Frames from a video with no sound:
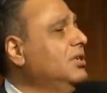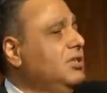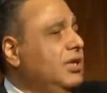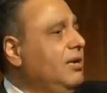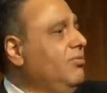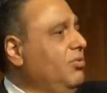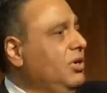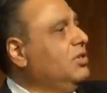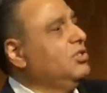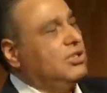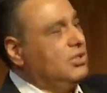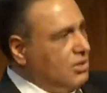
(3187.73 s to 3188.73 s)
Then we
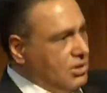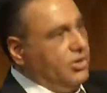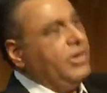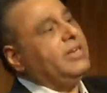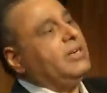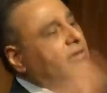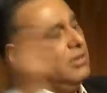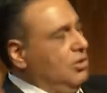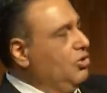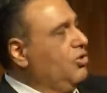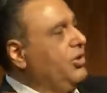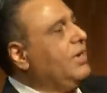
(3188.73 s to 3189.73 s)
just
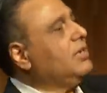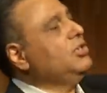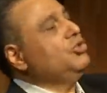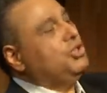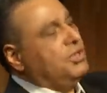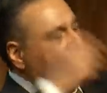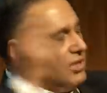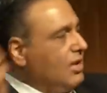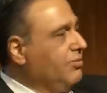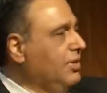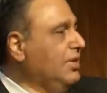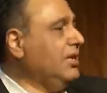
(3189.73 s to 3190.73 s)
you create new shares out
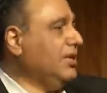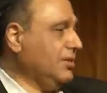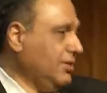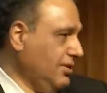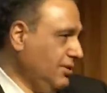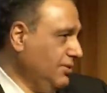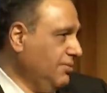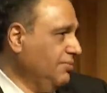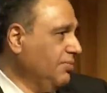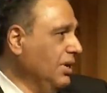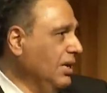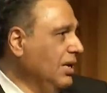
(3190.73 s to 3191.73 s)
of thin air.
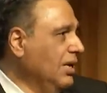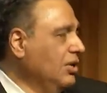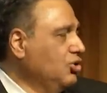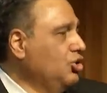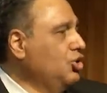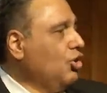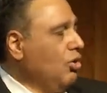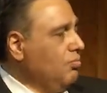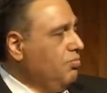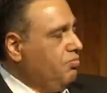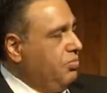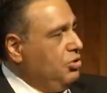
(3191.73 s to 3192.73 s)
So your
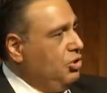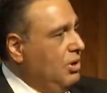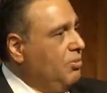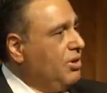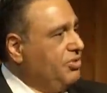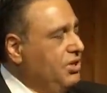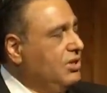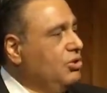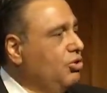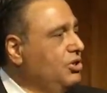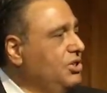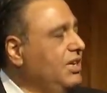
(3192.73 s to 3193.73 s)
number of shares
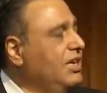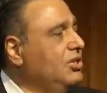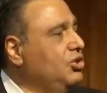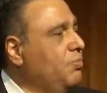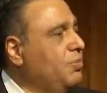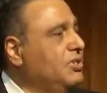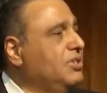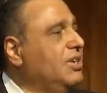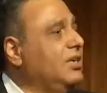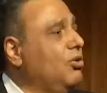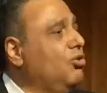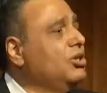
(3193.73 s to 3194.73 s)
don't change, your
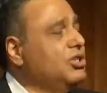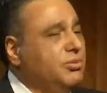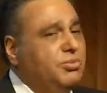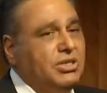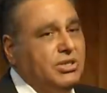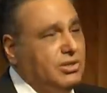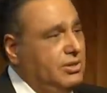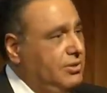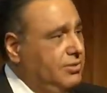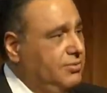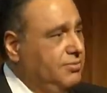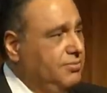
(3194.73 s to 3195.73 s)
percent ownership
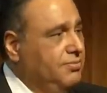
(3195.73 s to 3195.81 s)
changes.